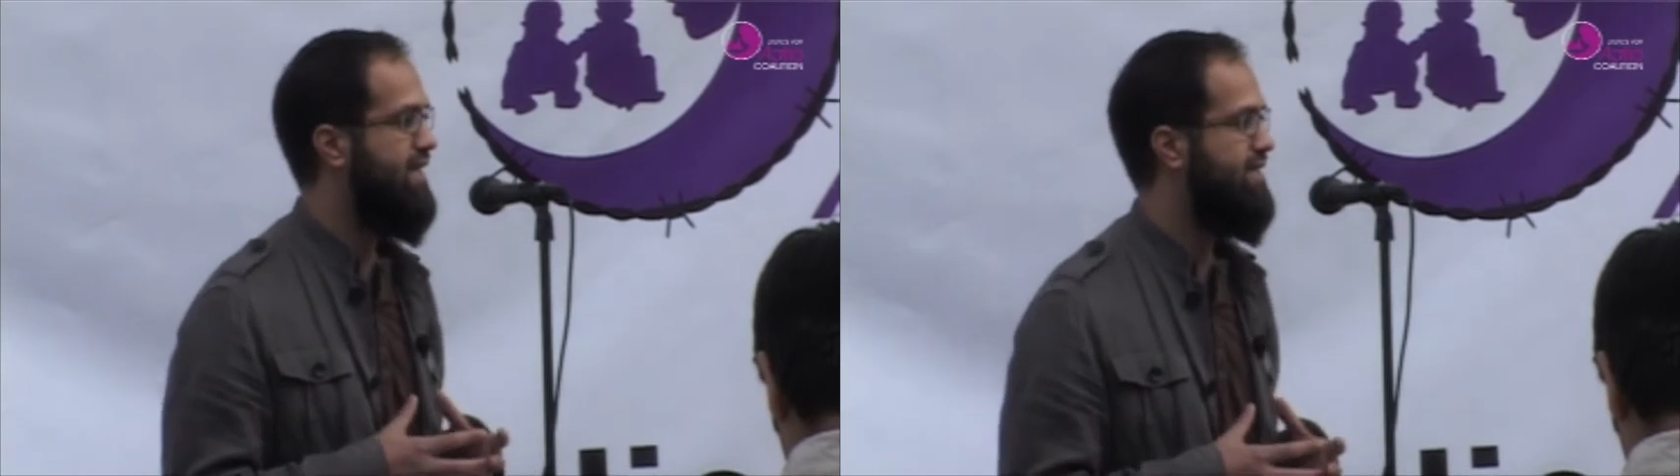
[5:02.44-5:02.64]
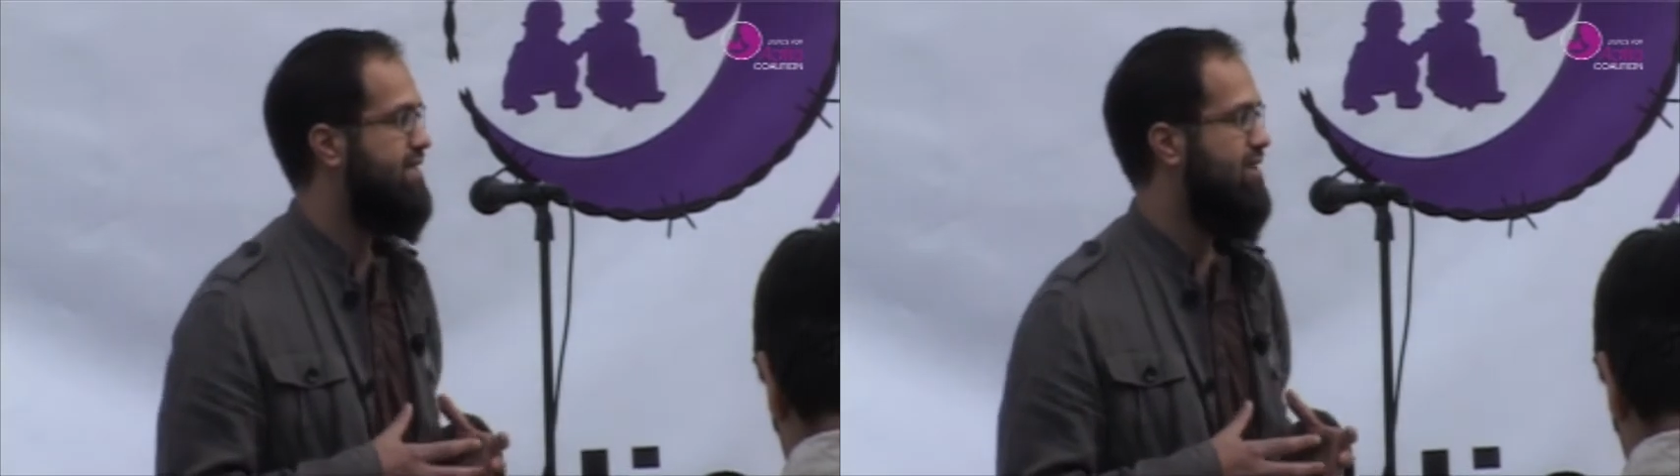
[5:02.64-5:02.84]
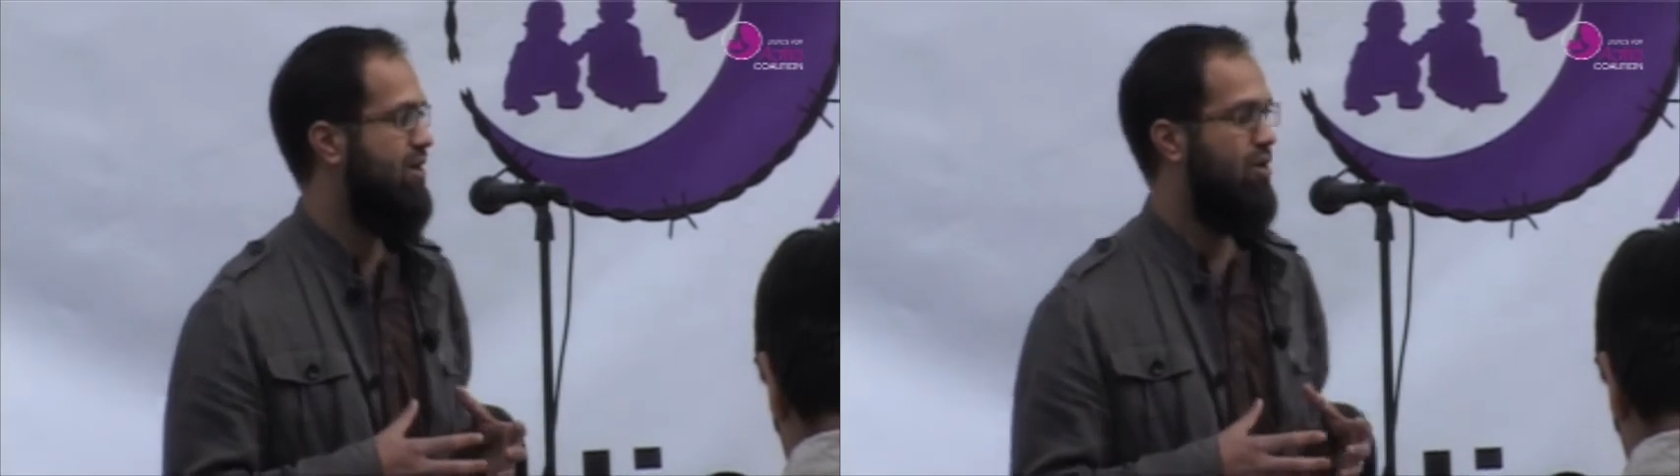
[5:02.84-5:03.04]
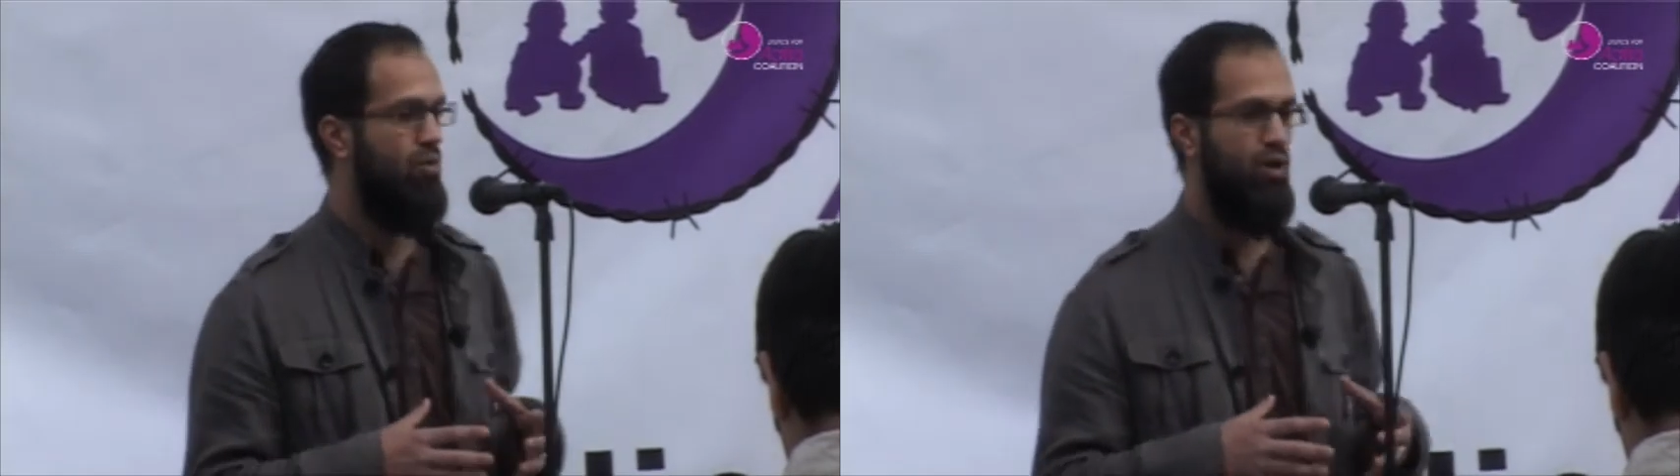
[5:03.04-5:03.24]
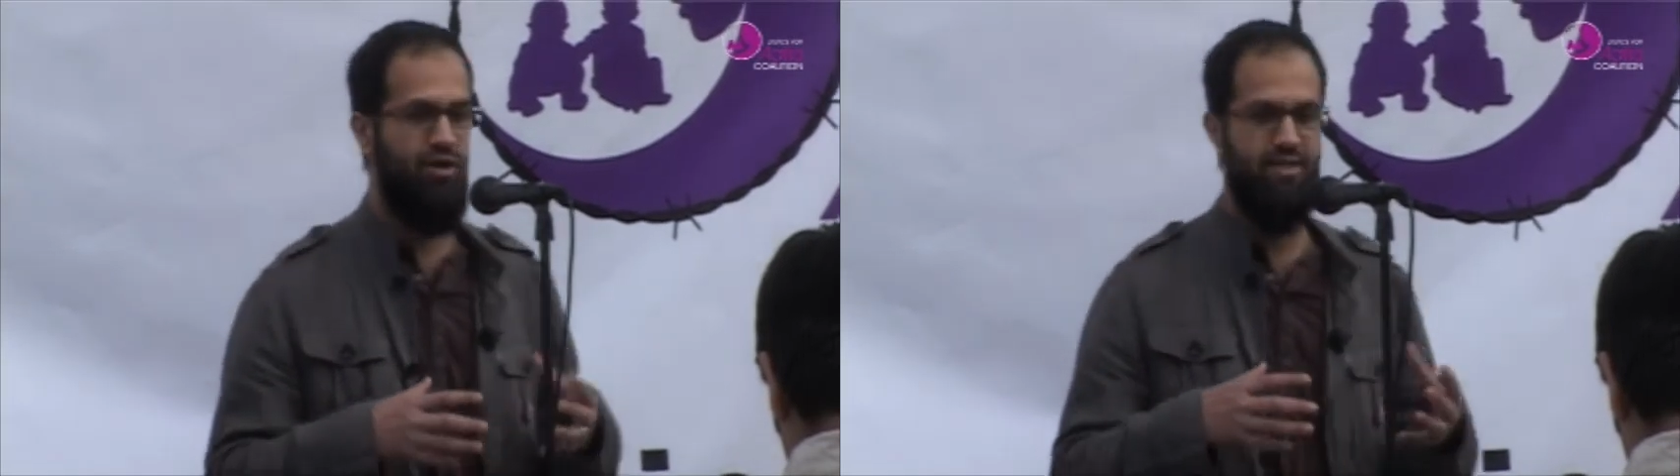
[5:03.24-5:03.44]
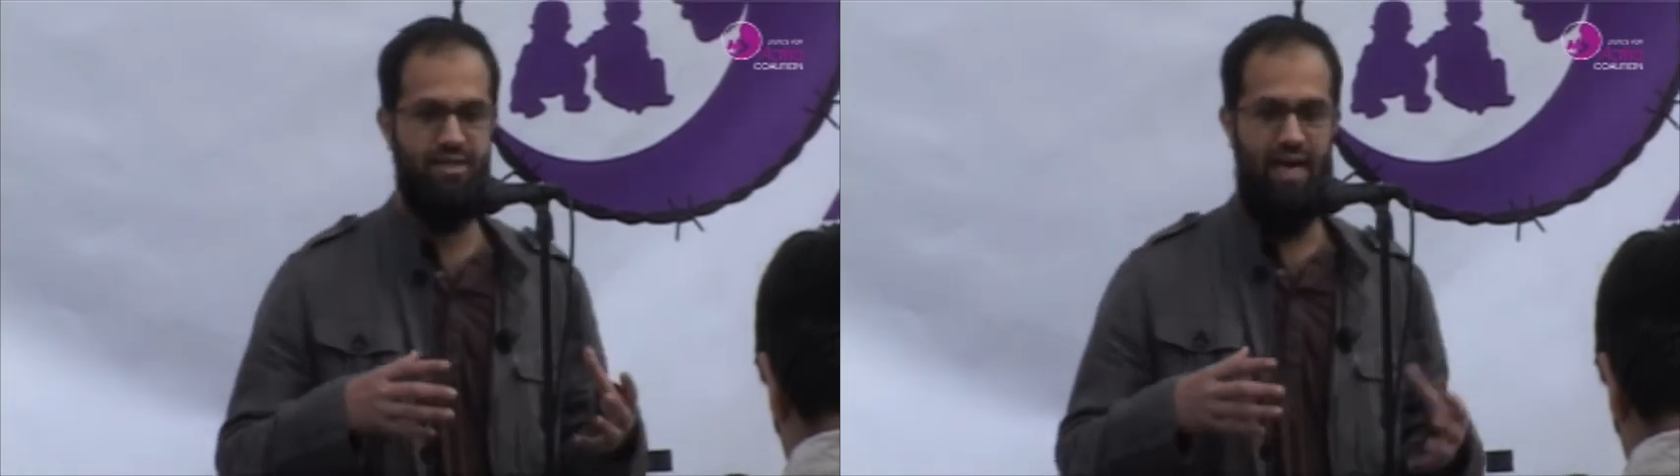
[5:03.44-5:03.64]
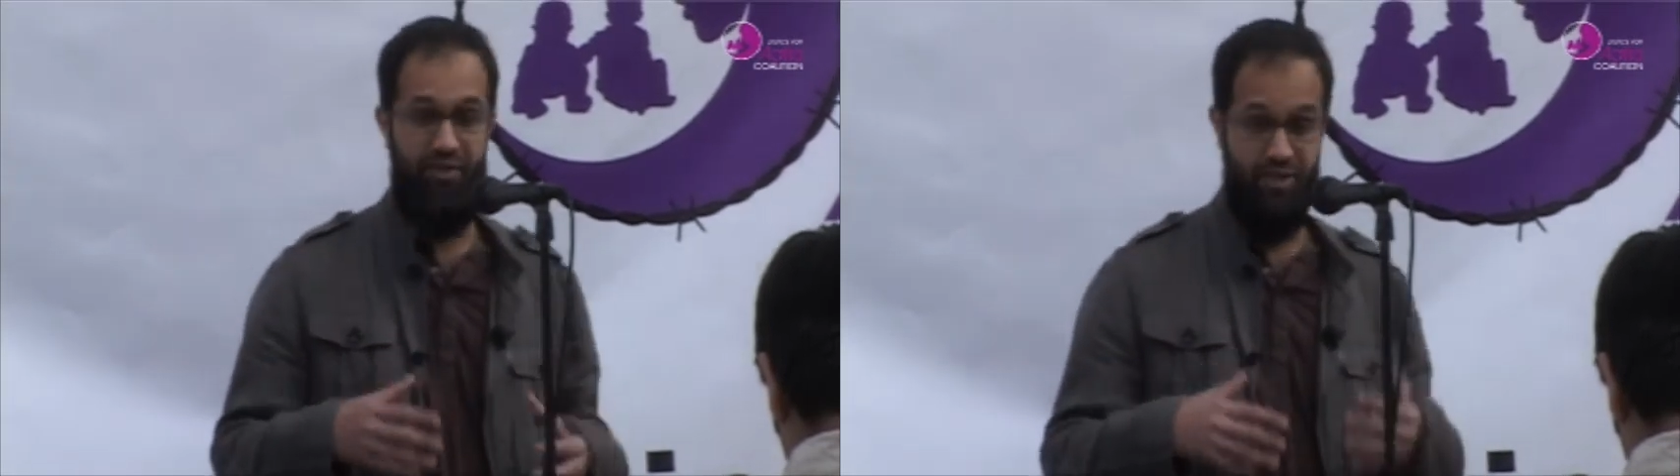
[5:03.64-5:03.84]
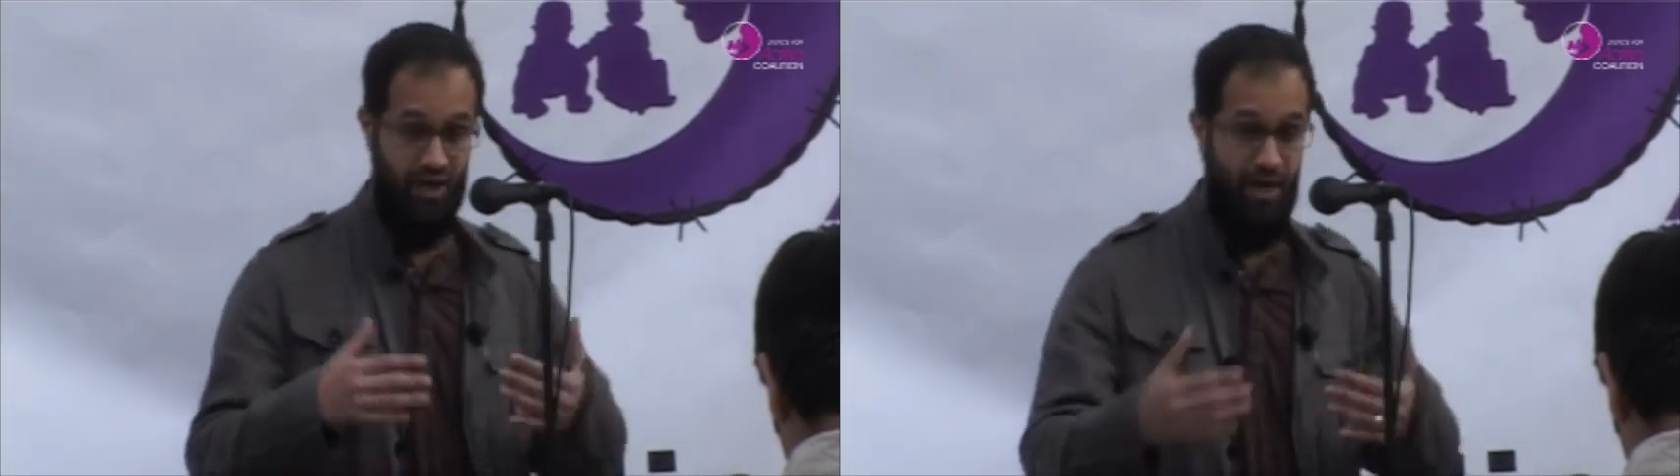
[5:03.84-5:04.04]
said was,
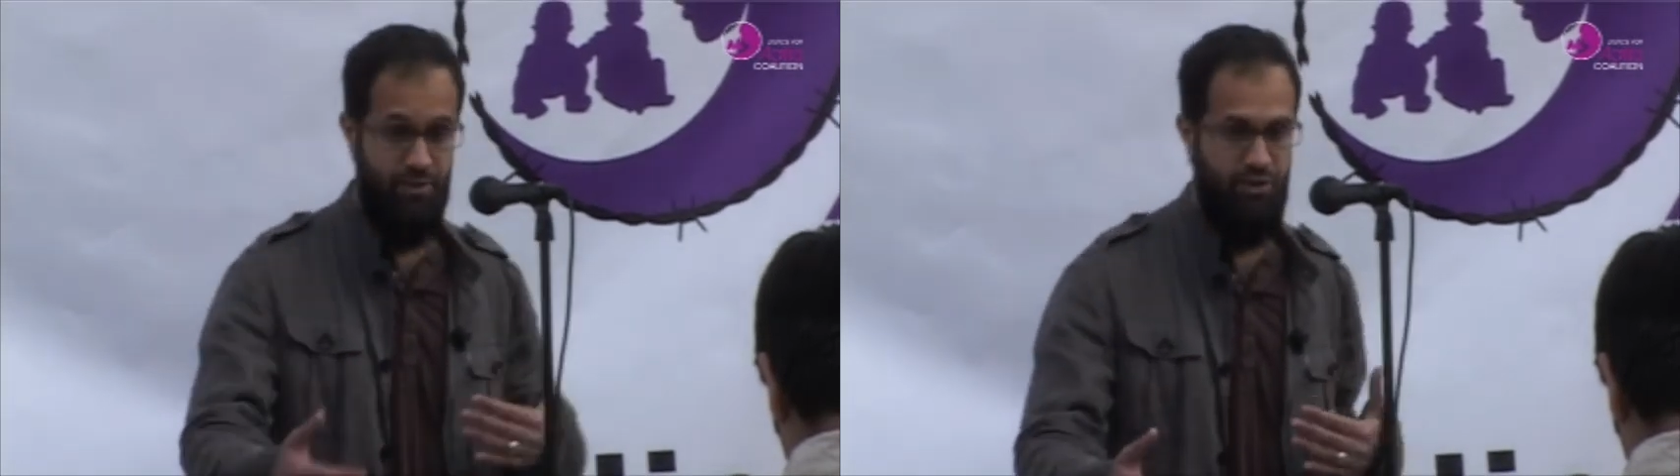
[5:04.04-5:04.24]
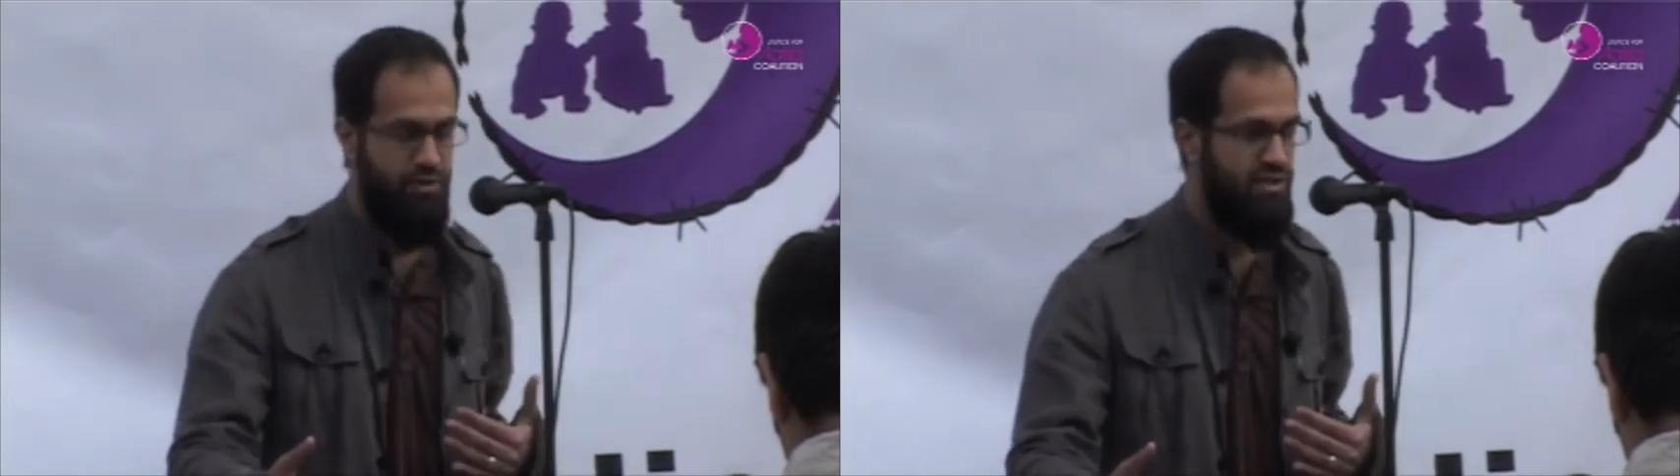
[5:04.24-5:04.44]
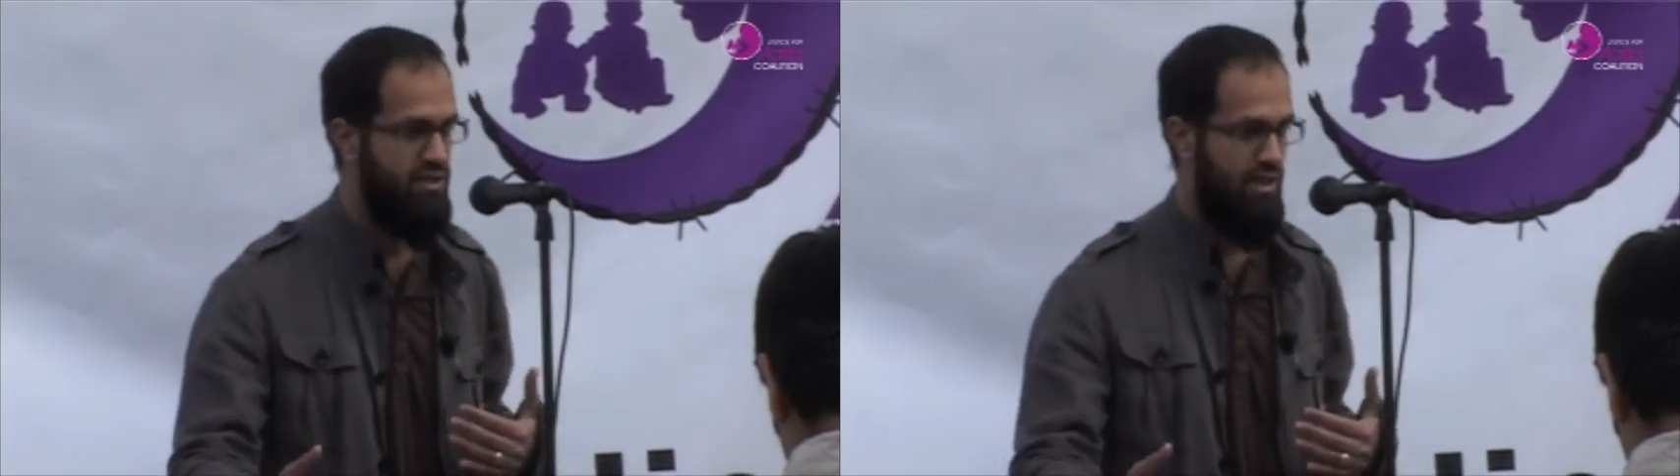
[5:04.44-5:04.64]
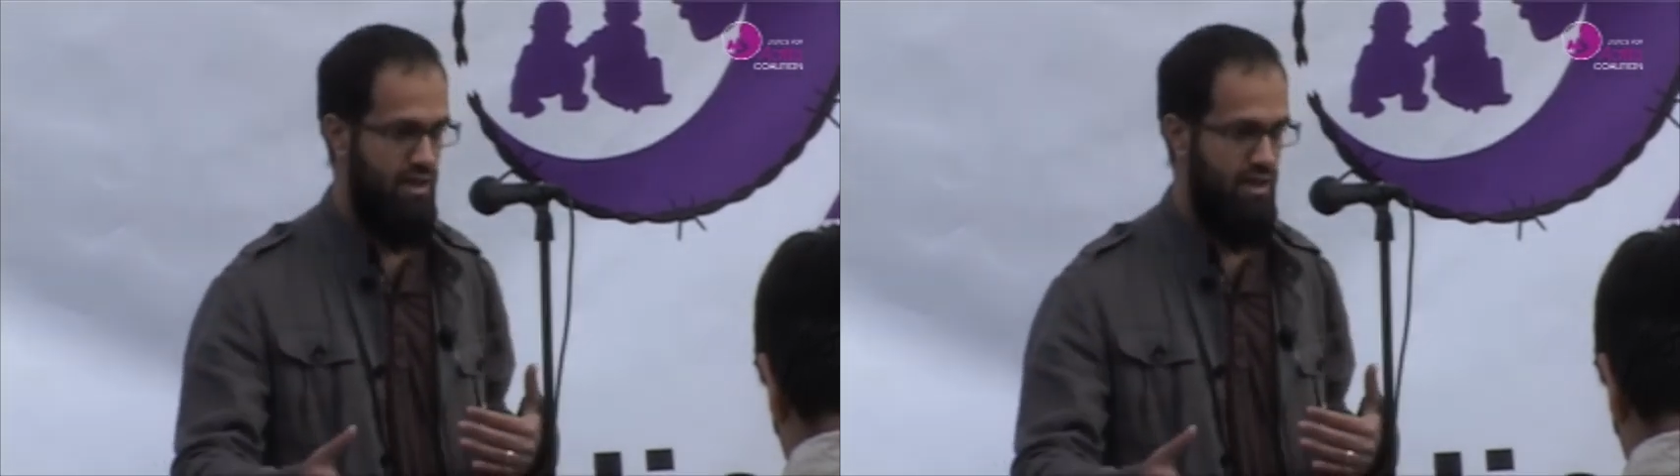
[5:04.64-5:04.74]
at the time she was